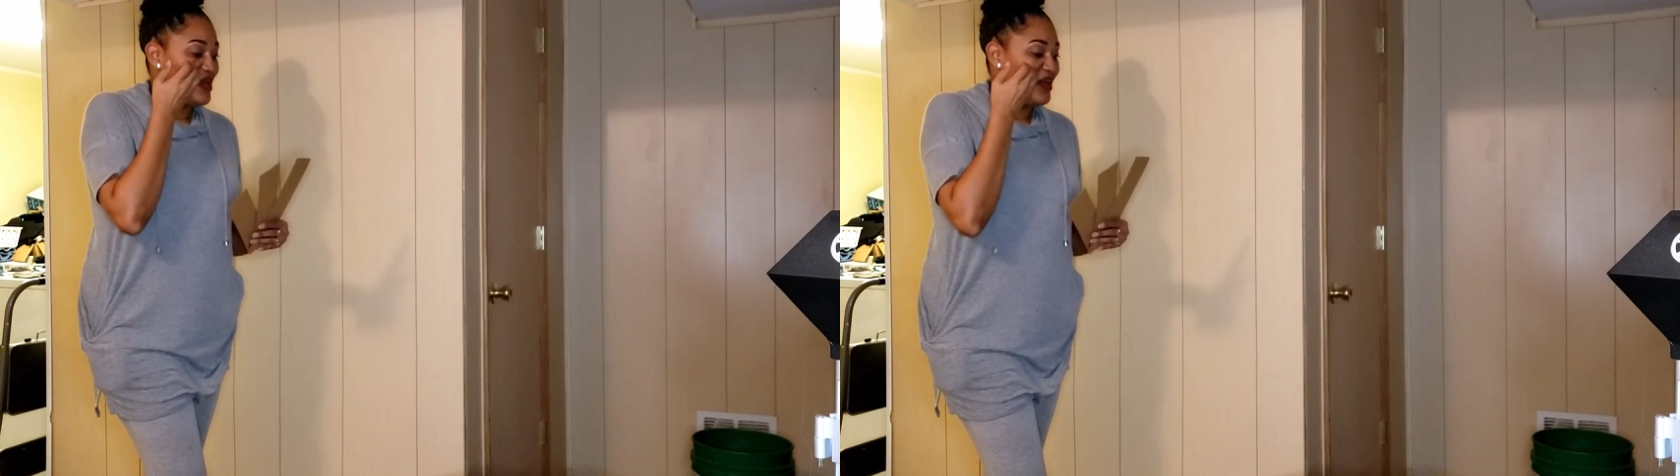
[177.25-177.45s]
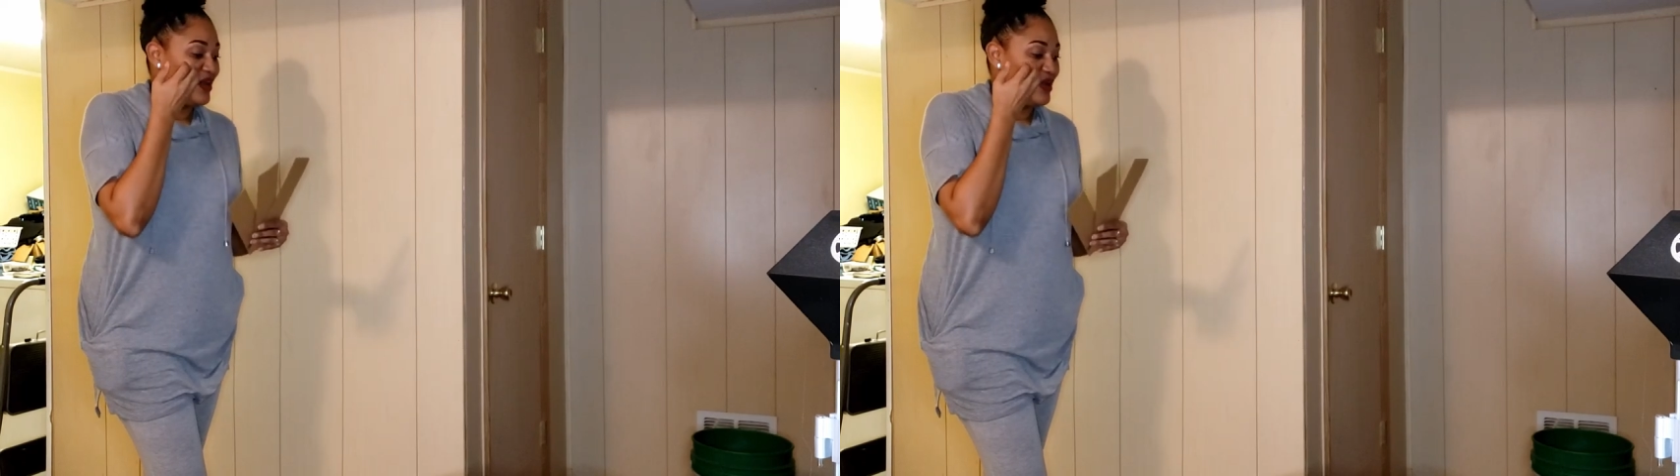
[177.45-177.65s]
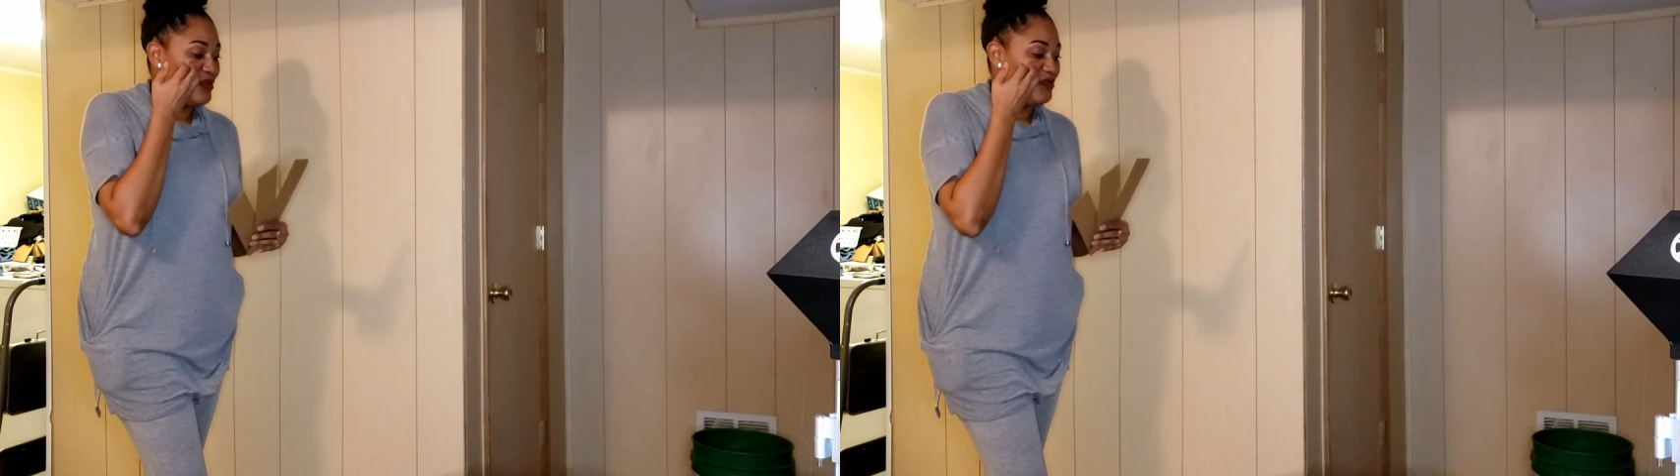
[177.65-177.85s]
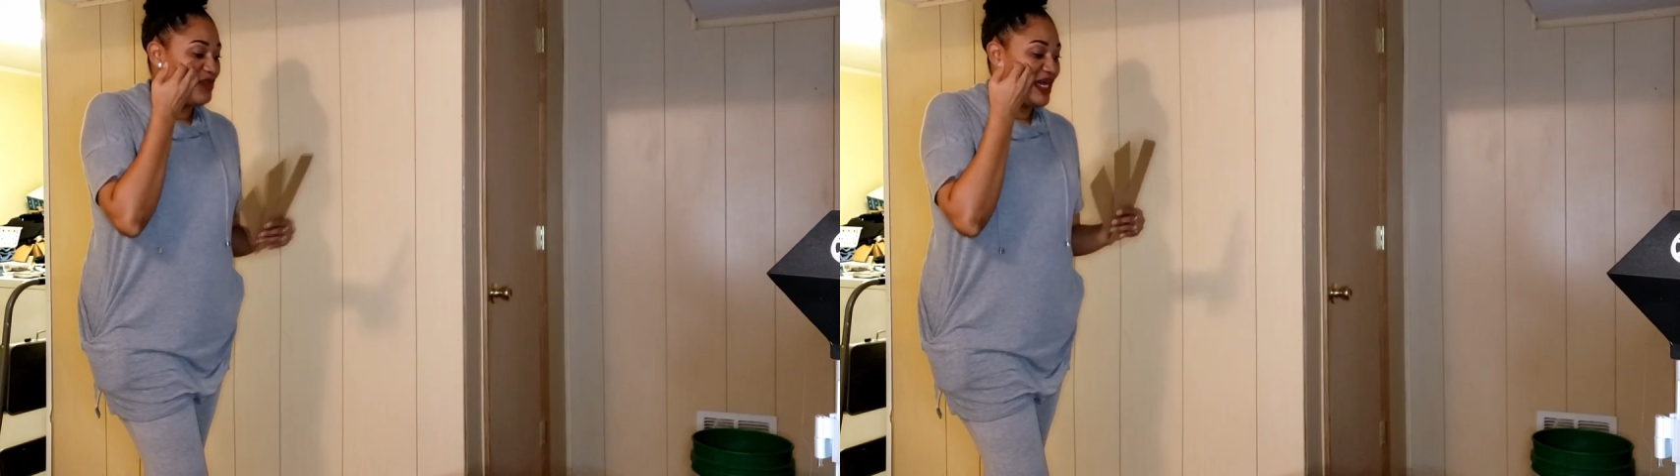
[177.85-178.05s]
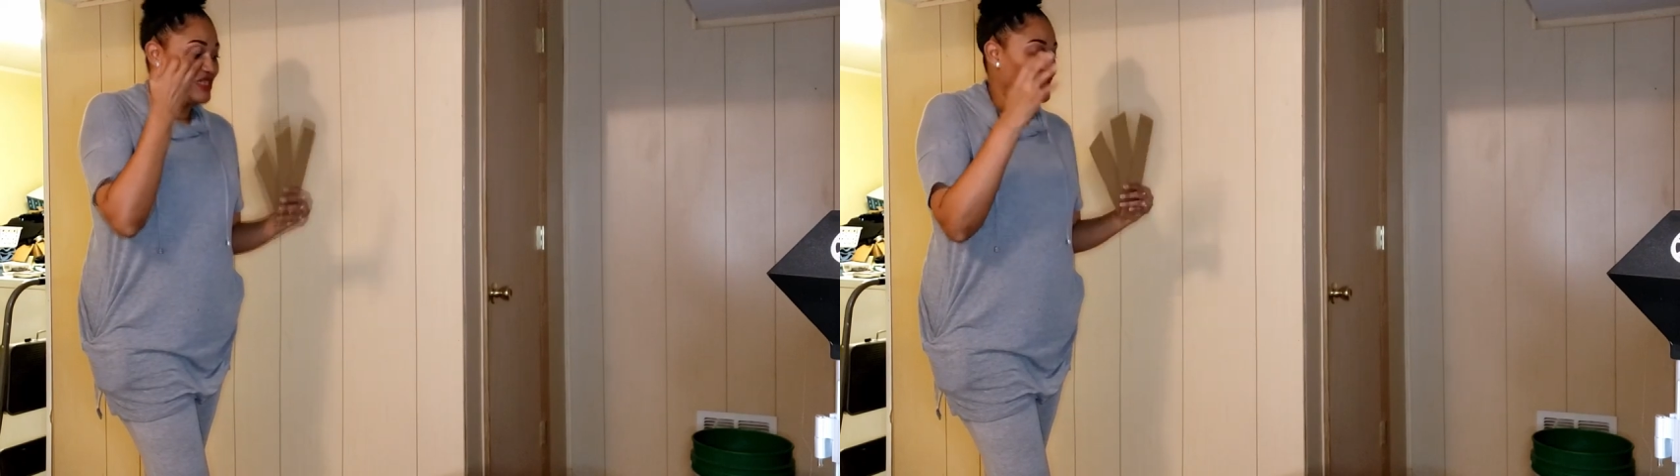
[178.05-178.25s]
um,
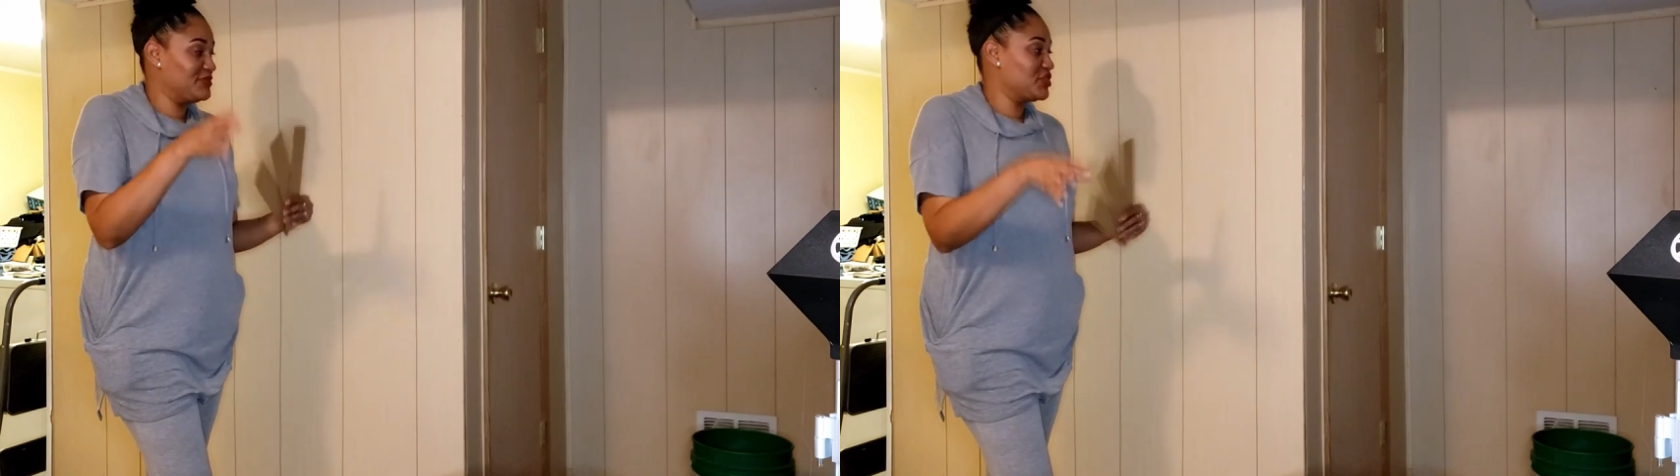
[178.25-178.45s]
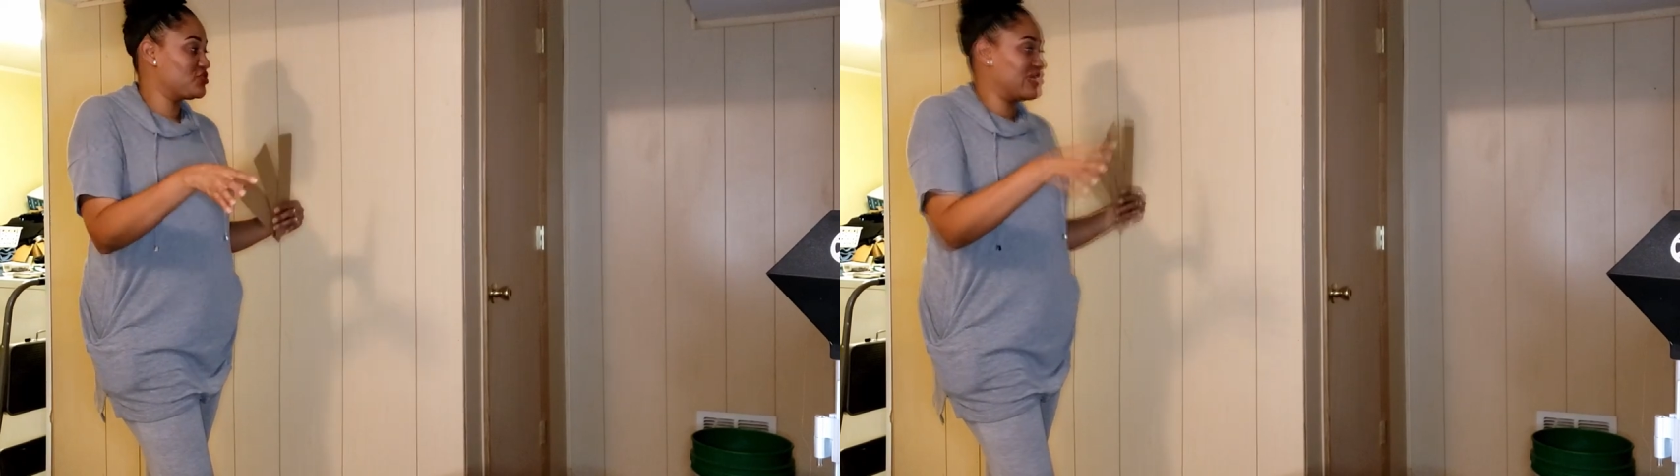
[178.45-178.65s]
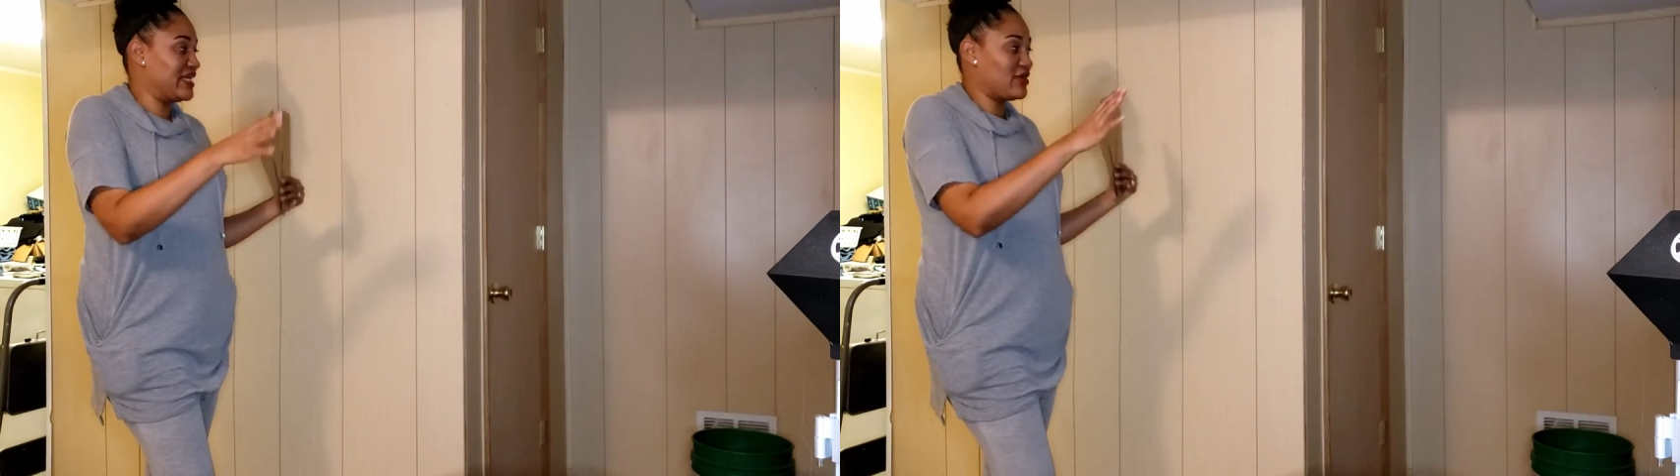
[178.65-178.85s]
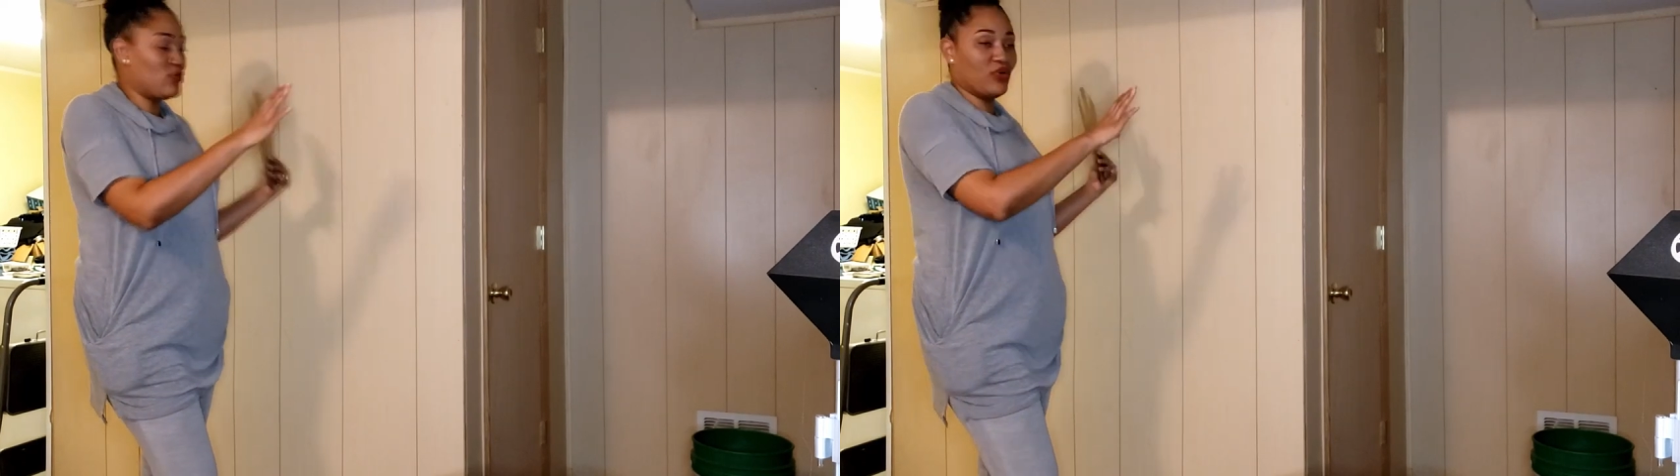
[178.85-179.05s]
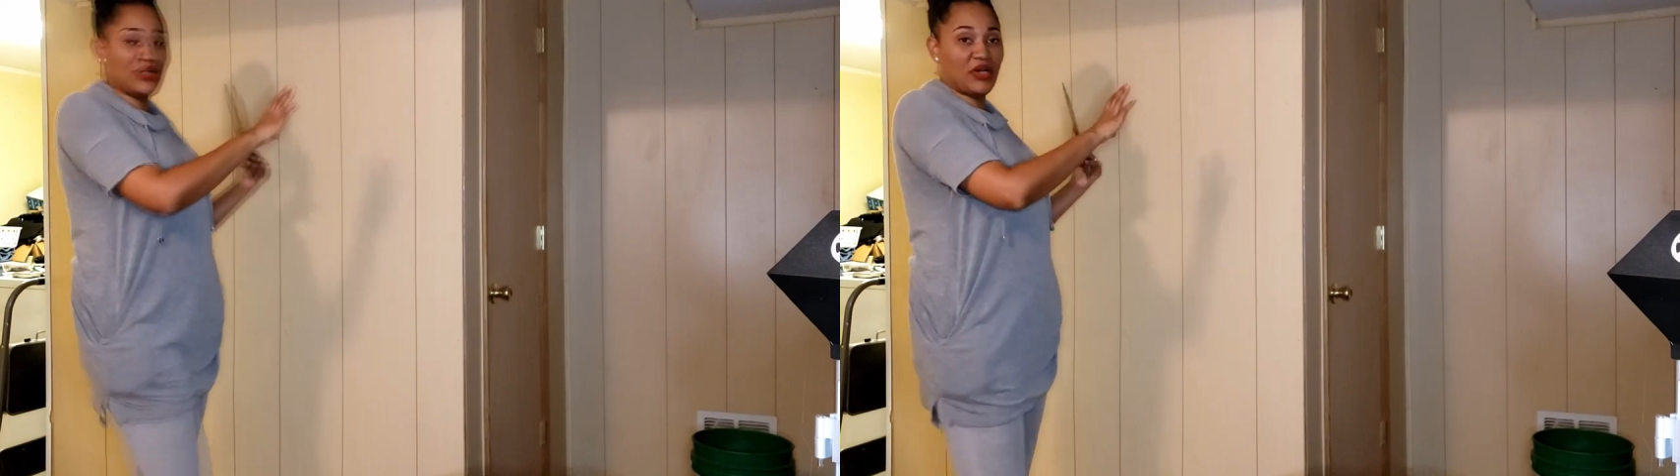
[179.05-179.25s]
by demonstrating
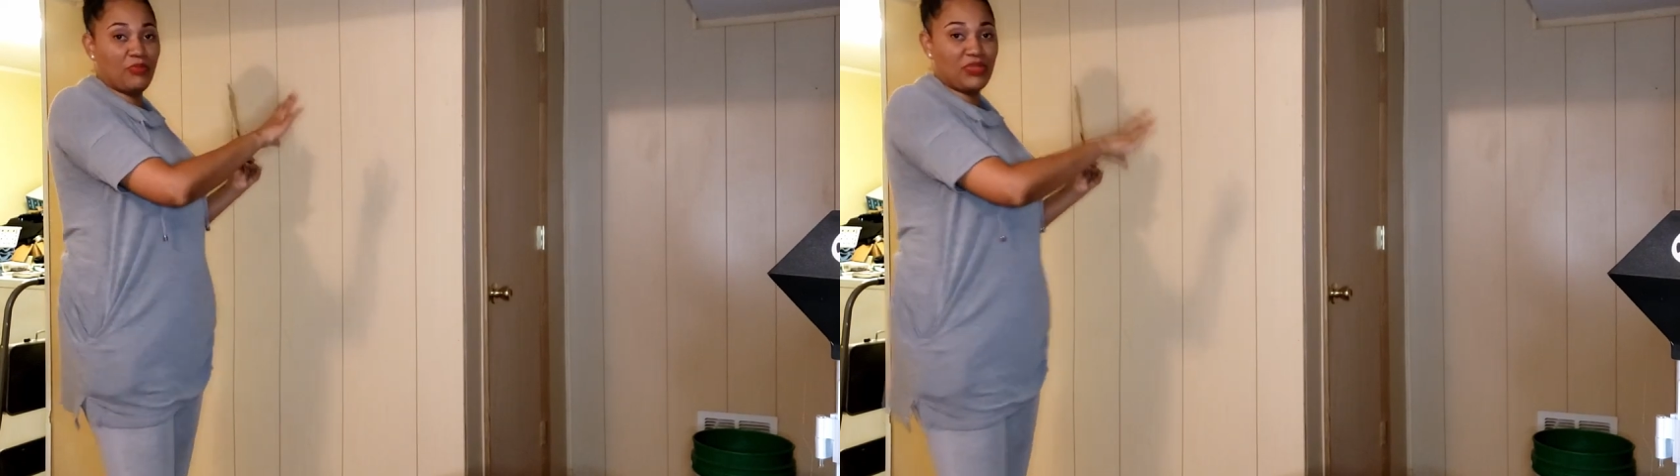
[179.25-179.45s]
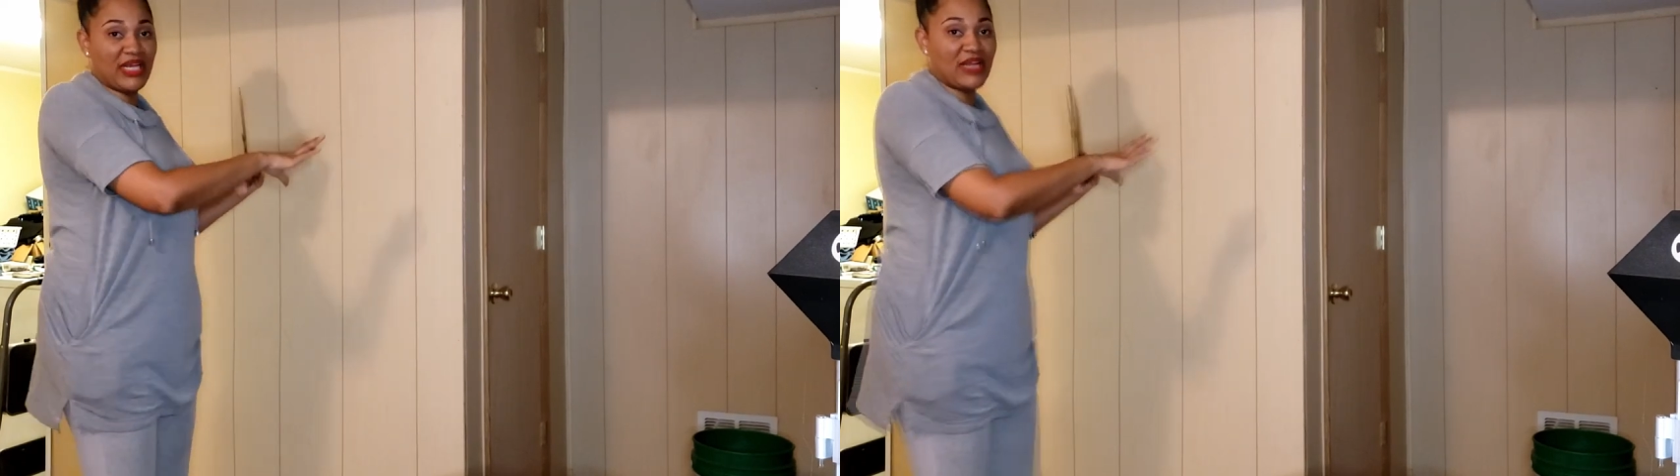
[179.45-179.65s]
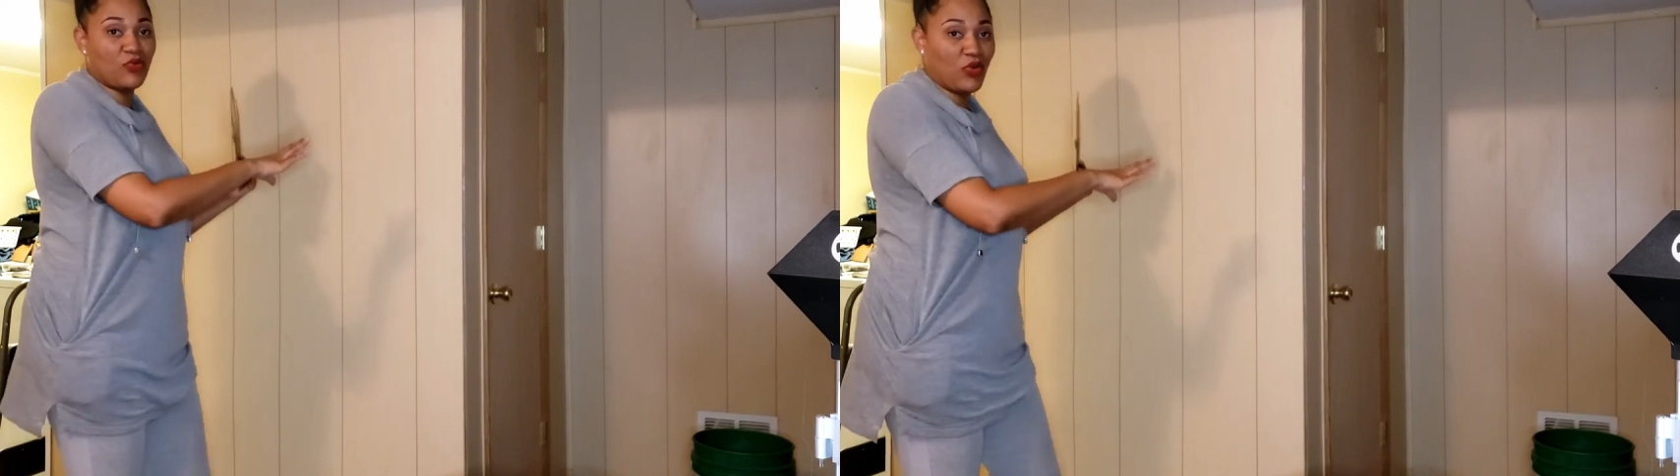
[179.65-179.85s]
on a blank